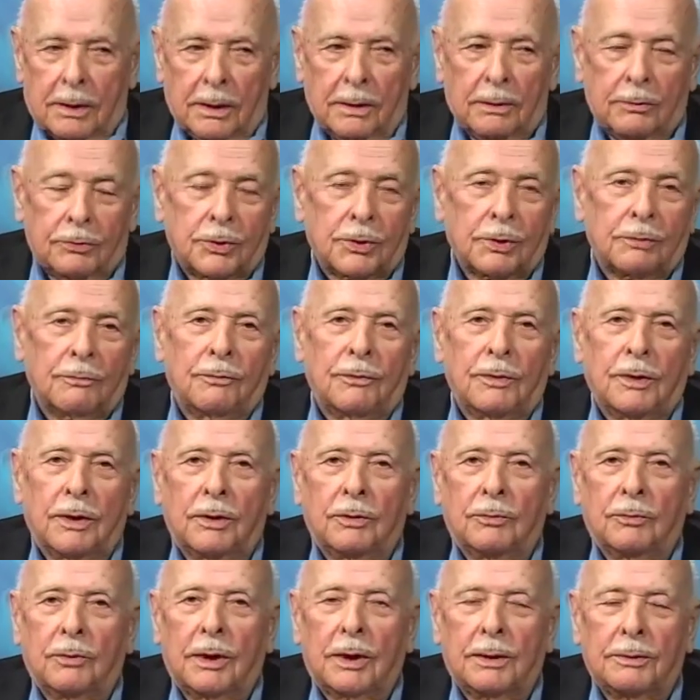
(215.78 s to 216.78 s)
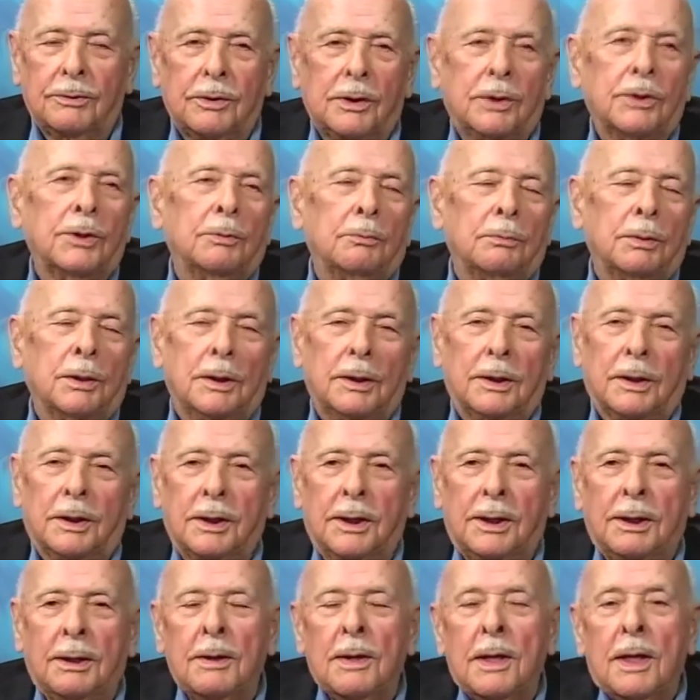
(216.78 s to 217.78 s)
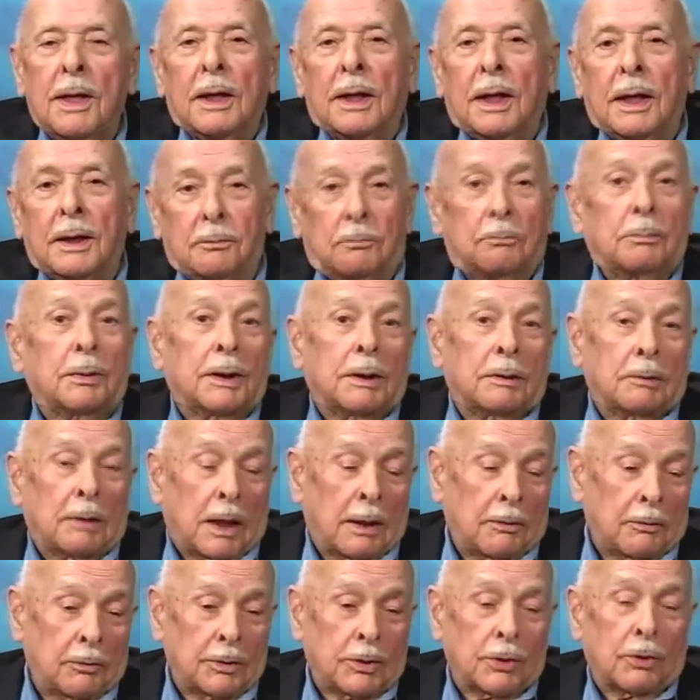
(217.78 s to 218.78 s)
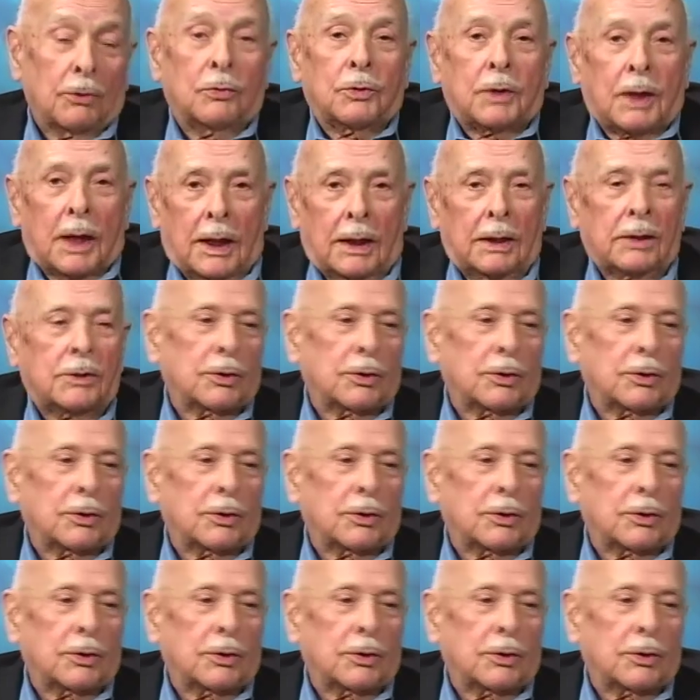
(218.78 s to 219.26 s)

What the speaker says: severe disability. But I was okay,